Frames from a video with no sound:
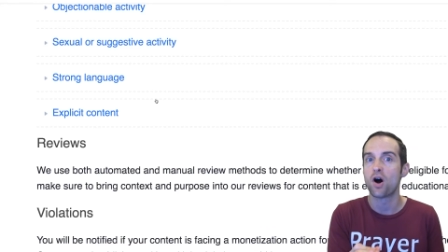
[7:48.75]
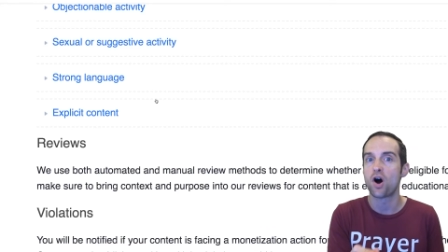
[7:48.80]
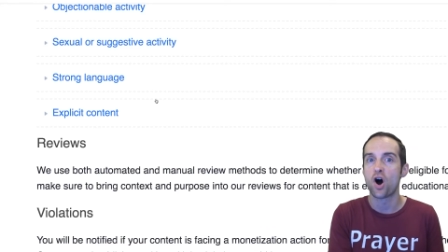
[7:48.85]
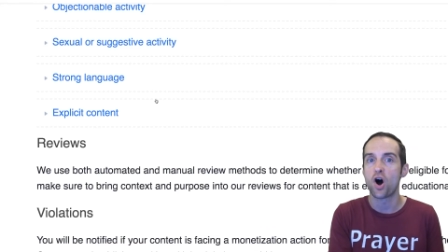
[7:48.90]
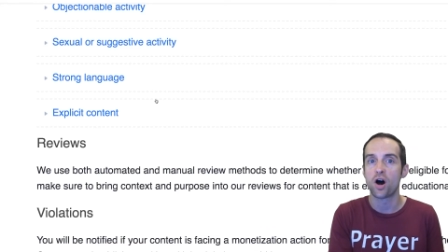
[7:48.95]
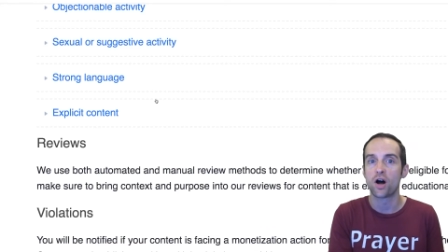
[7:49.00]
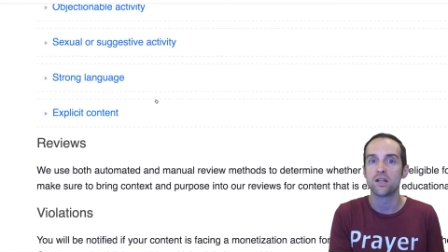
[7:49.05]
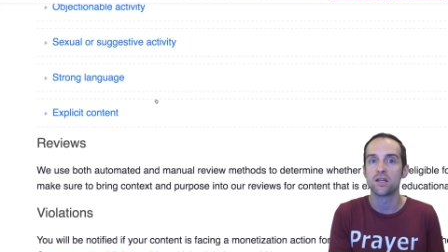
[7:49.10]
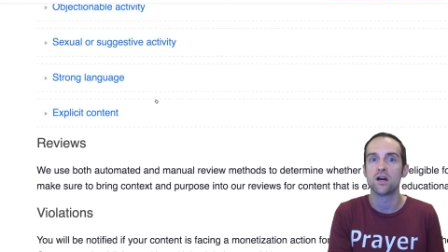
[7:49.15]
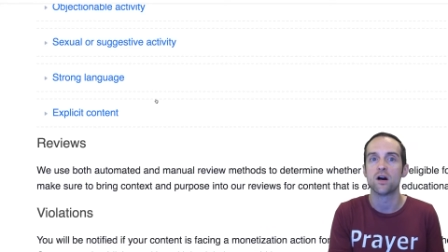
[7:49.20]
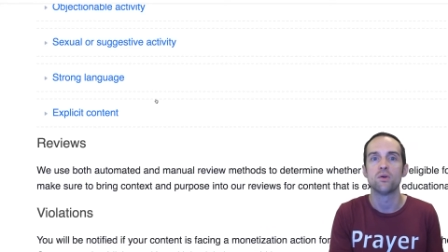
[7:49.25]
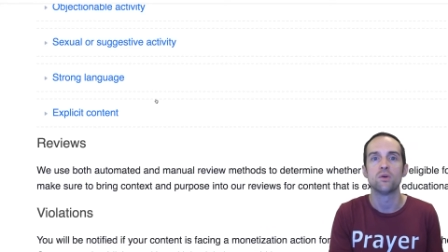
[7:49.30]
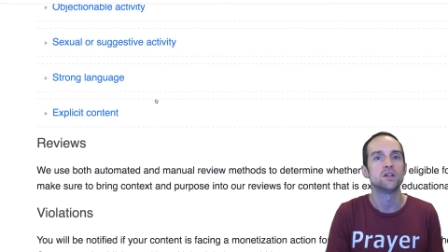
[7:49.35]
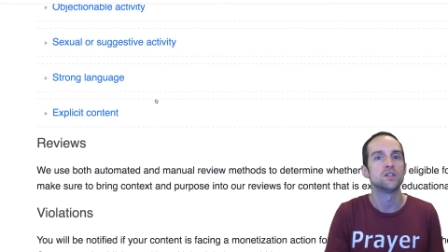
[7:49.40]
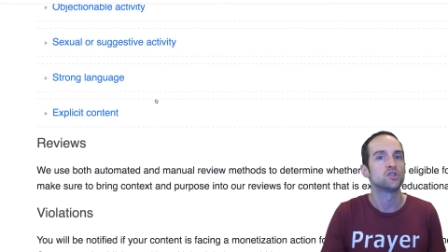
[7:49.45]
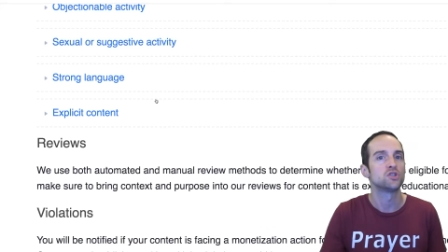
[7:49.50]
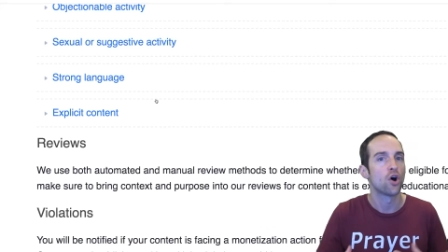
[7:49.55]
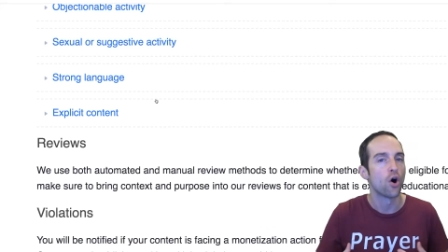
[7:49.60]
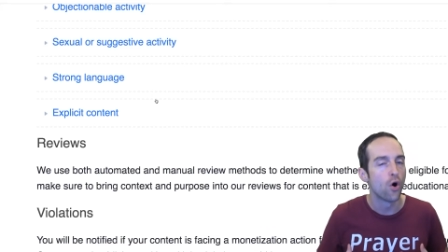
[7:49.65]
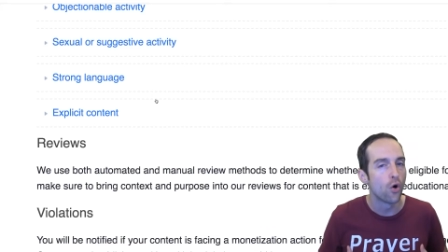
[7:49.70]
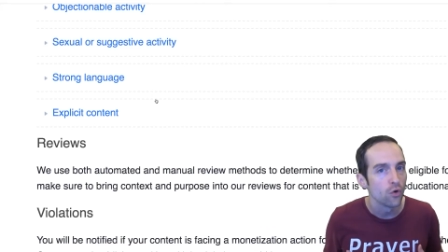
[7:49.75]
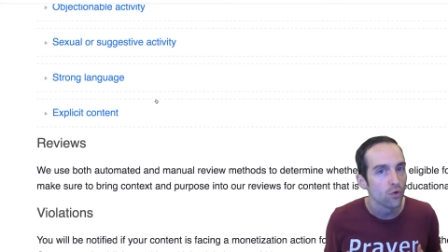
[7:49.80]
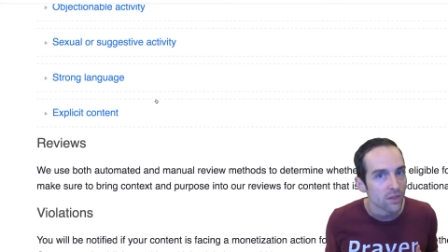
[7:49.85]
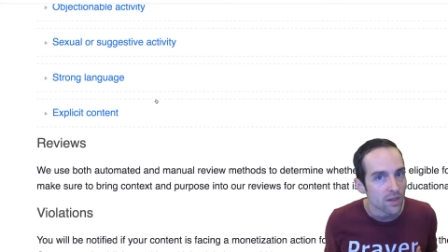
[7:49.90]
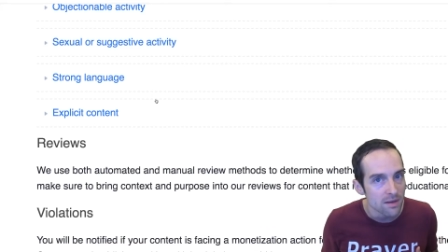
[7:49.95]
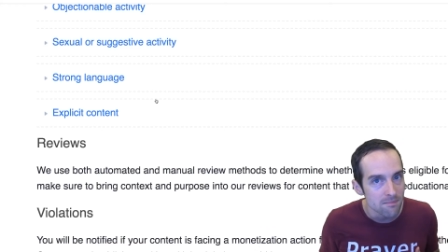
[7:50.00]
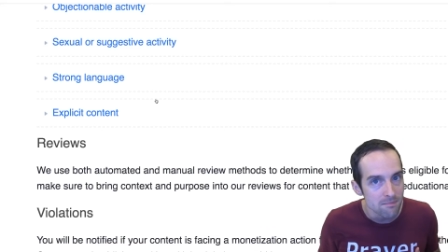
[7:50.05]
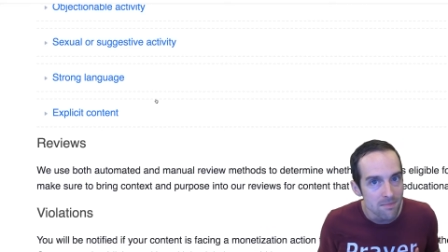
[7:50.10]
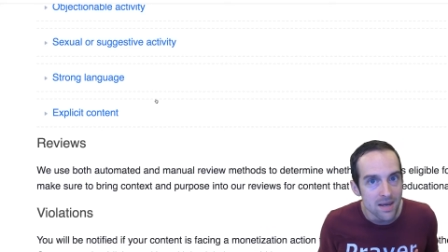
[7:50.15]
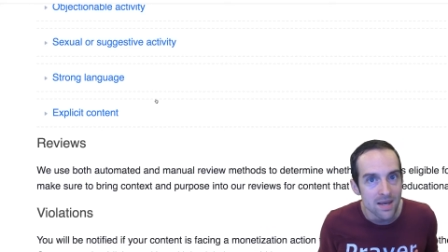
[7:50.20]
audio. It's only
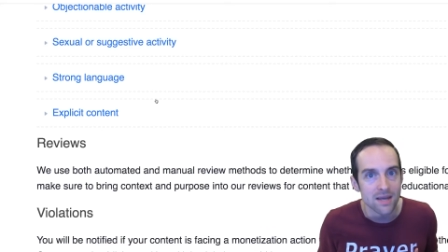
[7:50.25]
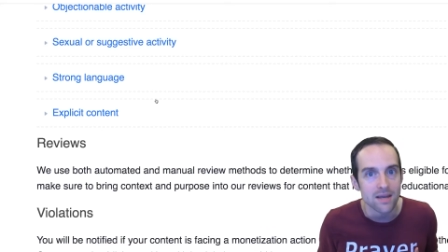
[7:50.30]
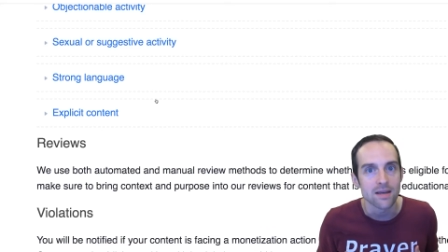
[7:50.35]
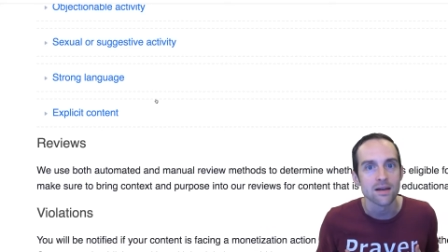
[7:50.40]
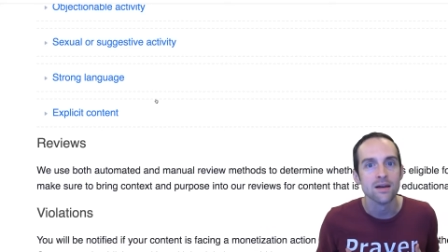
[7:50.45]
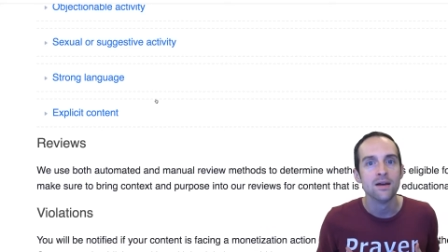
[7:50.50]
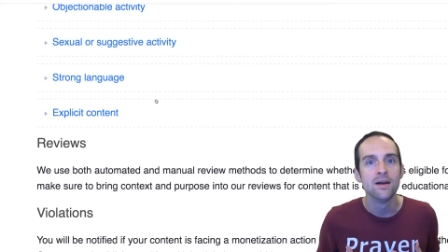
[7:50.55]
me.